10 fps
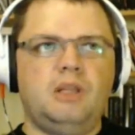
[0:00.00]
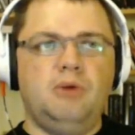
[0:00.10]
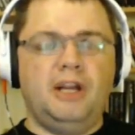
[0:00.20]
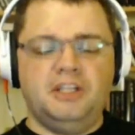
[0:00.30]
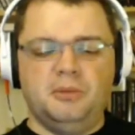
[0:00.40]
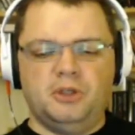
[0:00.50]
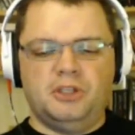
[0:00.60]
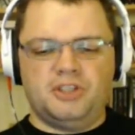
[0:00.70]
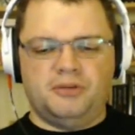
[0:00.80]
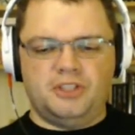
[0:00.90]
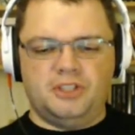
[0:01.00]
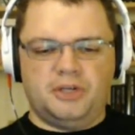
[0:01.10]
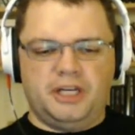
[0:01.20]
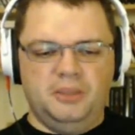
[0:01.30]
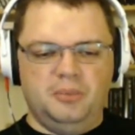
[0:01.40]
a book is obviously
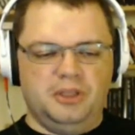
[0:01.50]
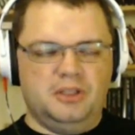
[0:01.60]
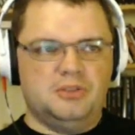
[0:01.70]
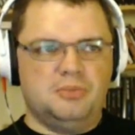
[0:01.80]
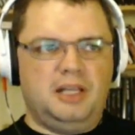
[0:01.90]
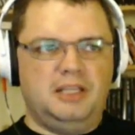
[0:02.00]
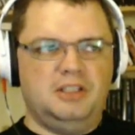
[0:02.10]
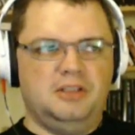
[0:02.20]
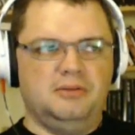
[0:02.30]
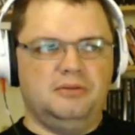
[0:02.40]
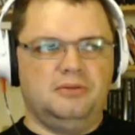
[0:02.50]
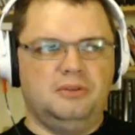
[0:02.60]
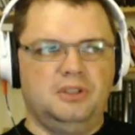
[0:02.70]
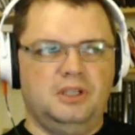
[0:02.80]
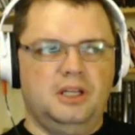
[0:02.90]
tricky, but there's plenty of
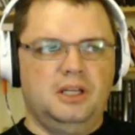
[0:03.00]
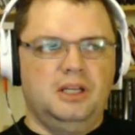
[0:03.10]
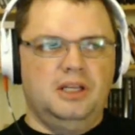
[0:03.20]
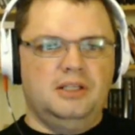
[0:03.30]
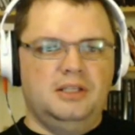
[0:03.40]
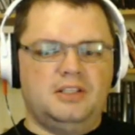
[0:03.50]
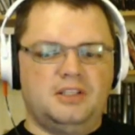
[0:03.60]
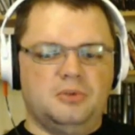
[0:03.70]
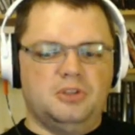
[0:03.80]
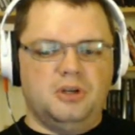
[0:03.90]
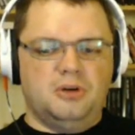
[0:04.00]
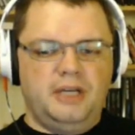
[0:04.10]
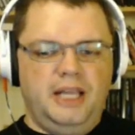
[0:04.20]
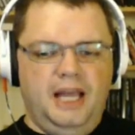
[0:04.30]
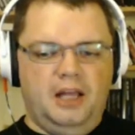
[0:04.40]
systems that already
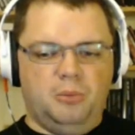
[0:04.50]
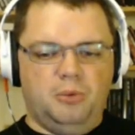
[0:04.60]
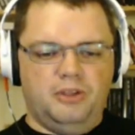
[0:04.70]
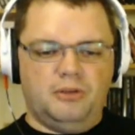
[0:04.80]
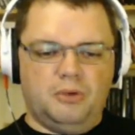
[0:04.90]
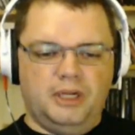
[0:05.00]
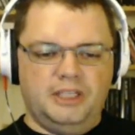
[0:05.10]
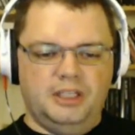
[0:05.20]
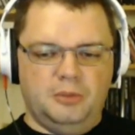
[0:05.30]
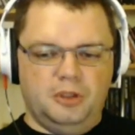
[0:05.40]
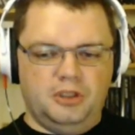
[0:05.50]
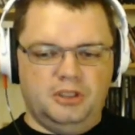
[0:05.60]
help with writing the book.